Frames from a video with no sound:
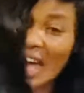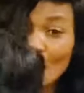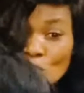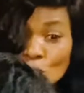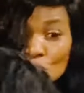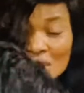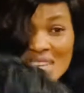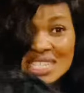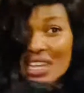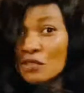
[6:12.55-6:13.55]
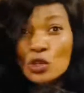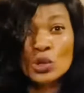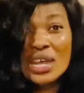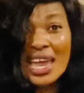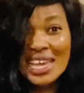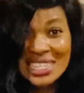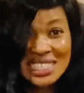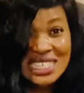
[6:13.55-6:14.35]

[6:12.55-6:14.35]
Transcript: I've not treated it, I've not done anything.